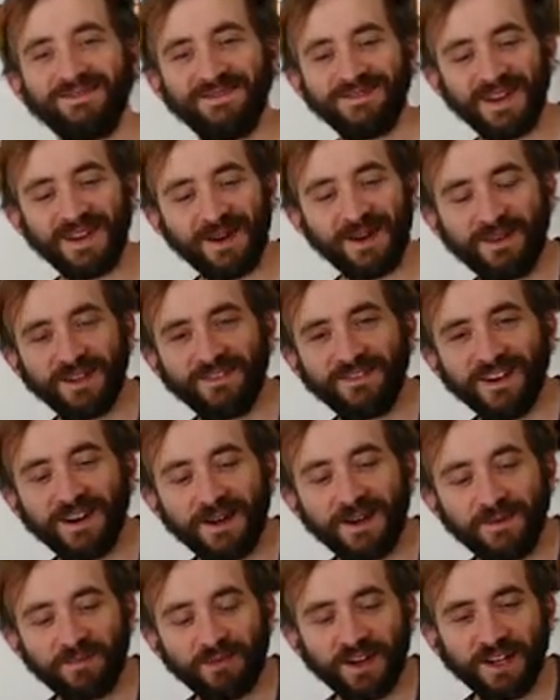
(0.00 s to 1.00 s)
not being
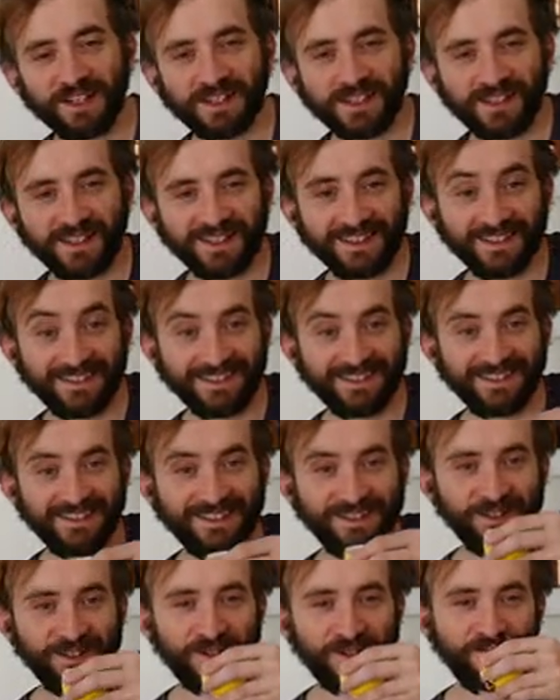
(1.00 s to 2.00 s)
very impressed.
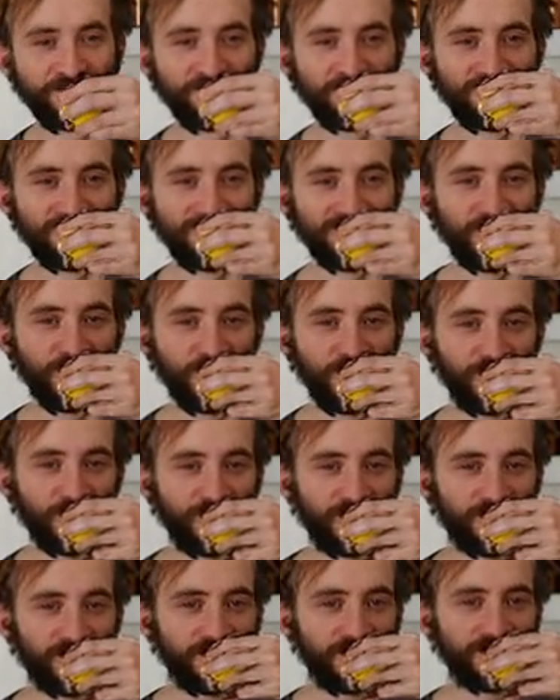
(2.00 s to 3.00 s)
Sure.
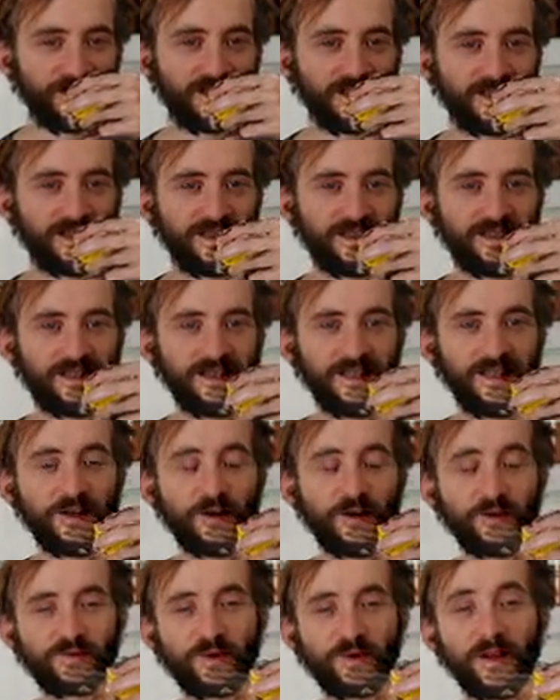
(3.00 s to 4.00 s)

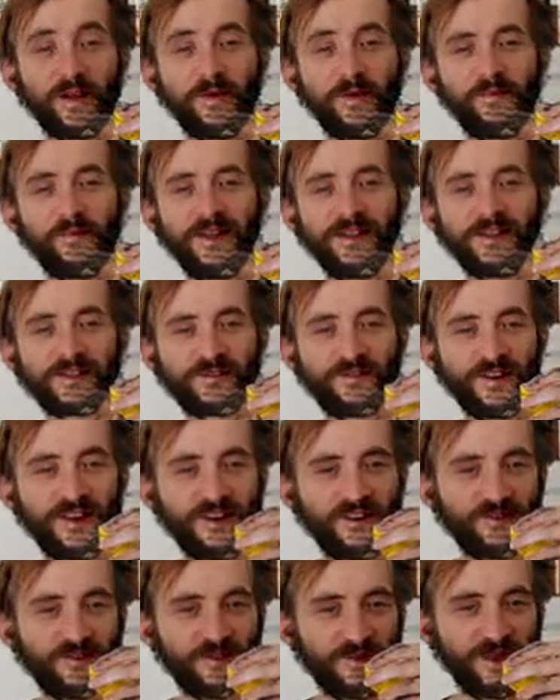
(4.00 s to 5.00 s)
Leo was probably my biggest
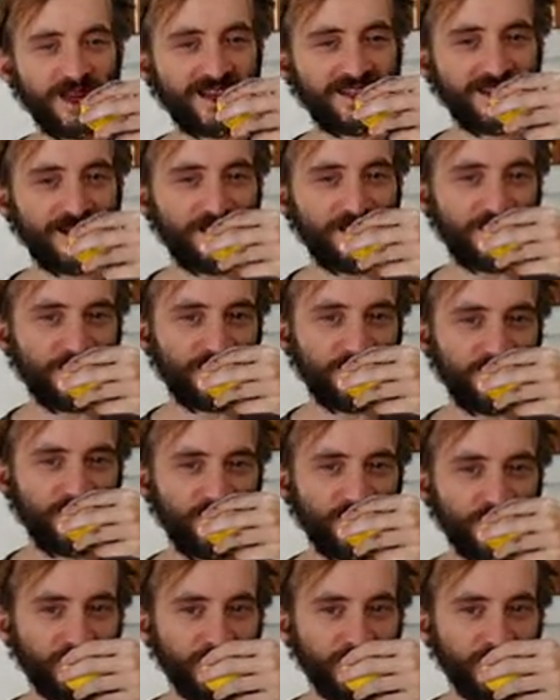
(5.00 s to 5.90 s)
fan from that day on.